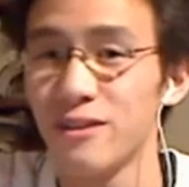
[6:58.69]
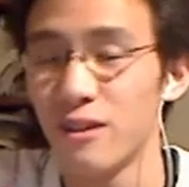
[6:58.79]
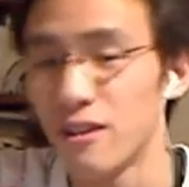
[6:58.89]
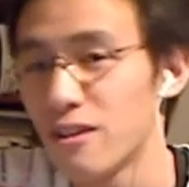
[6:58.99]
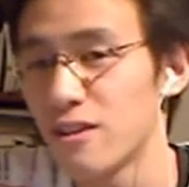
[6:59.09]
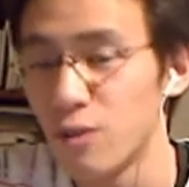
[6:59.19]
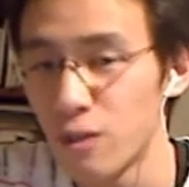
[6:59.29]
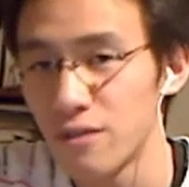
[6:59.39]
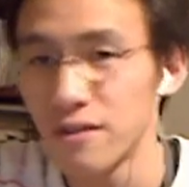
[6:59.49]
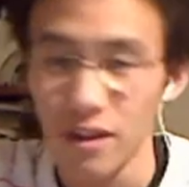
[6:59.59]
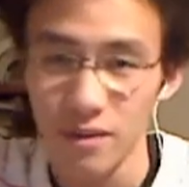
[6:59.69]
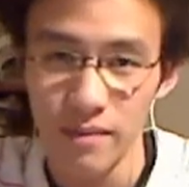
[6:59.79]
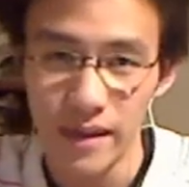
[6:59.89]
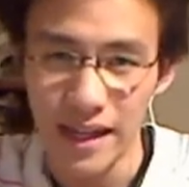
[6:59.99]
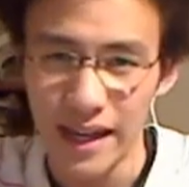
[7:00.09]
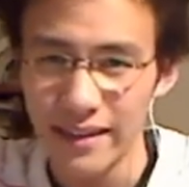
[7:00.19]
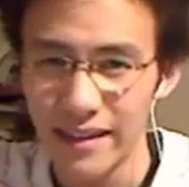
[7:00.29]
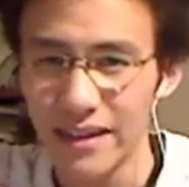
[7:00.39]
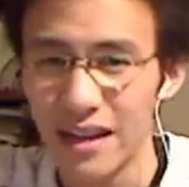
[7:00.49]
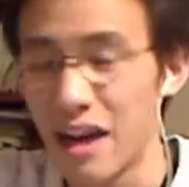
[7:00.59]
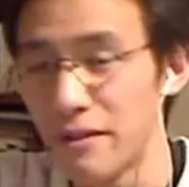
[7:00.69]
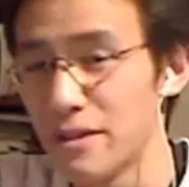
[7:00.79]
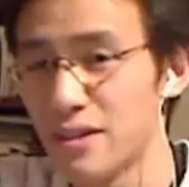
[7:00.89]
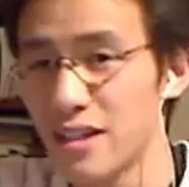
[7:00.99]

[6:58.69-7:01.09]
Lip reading: or verb, but I think I will